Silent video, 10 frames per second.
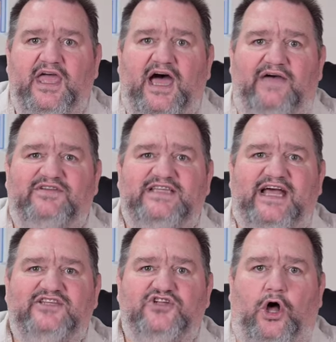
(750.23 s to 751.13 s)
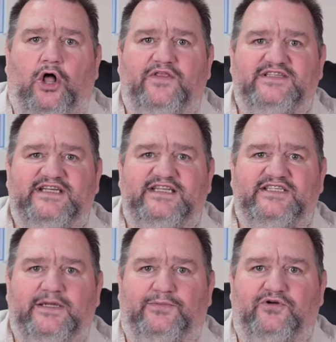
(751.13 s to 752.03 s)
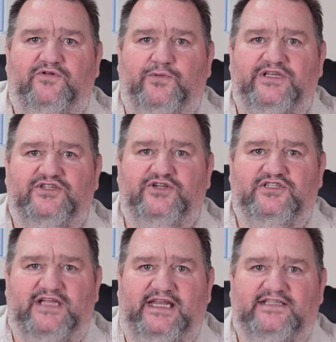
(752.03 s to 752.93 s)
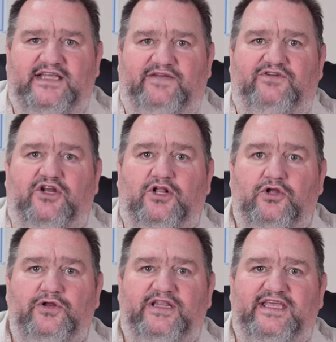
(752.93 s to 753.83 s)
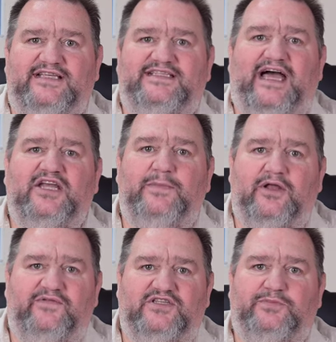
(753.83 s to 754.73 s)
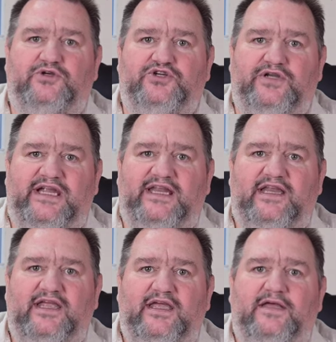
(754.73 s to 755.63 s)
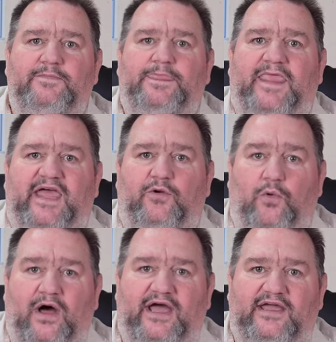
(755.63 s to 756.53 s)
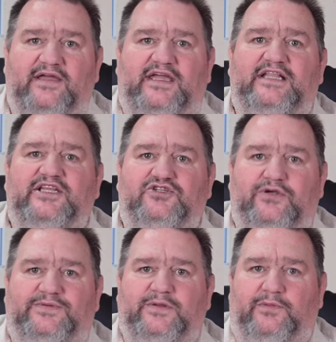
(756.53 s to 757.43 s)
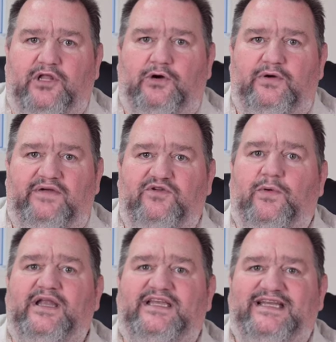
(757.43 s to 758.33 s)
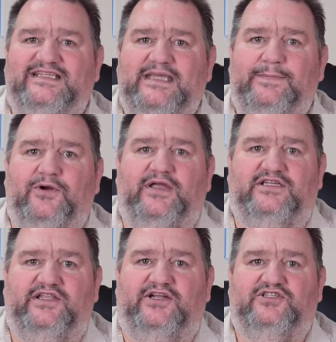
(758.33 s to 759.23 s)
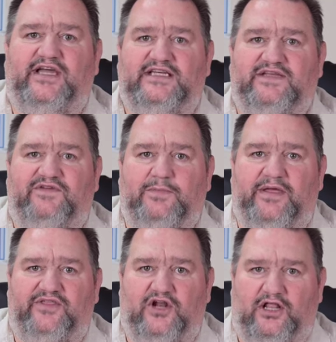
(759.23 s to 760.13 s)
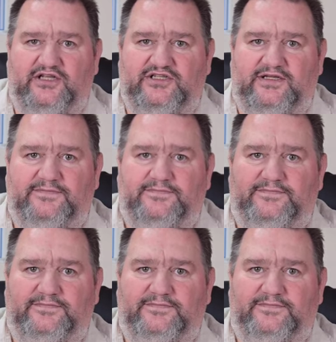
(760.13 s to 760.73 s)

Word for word: I've attached all the C D C-approved research studies that have concluded the exact amount of exposure needed and why in the description below if you want to dig deeper into their scientific methodology.